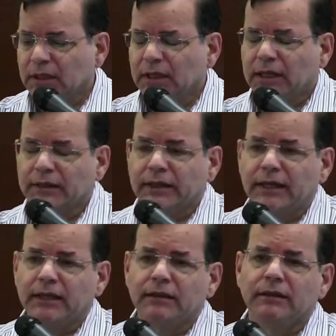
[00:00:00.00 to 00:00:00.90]
and
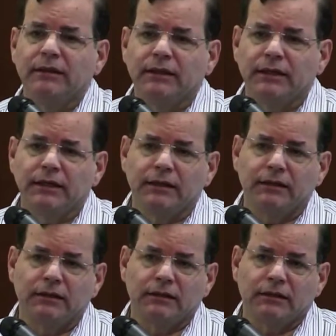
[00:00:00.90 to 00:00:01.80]
then
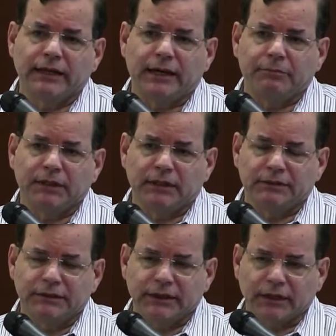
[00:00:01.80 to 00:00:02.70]
the
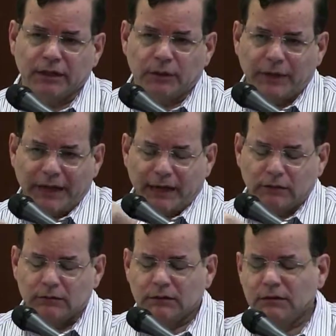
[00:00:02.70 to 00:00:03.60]
capillaries that go
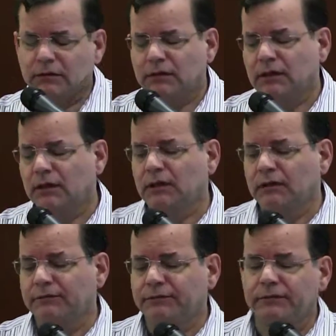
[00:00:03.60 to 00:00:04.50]
out
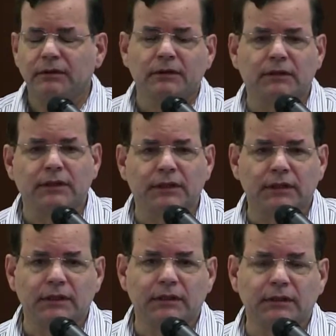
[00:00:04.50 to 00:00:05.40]
of
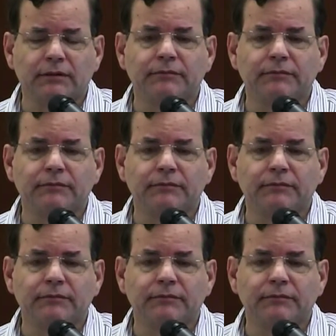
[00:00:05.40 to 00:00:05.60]
the